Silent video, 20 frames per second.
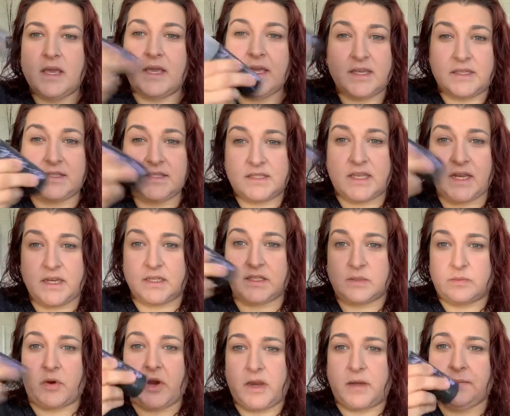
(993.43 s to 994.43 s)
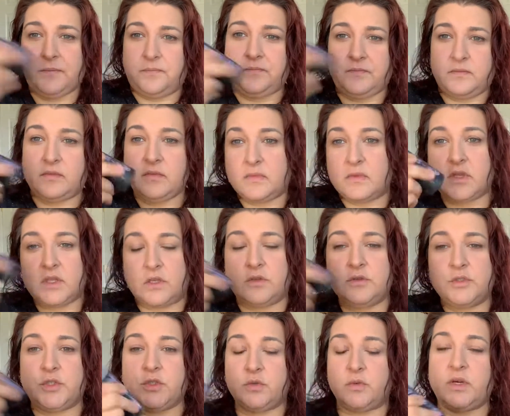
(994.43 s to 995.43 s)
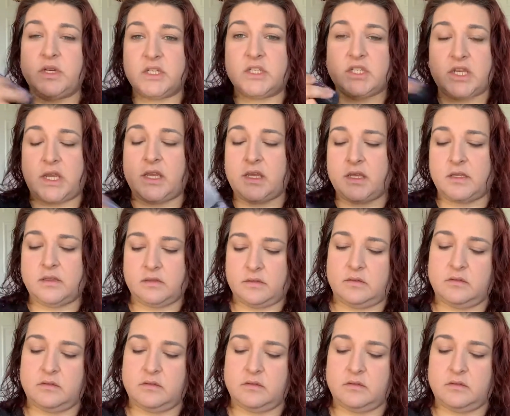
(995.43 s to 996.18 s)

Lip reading: It's setting spray. You do want to shake it.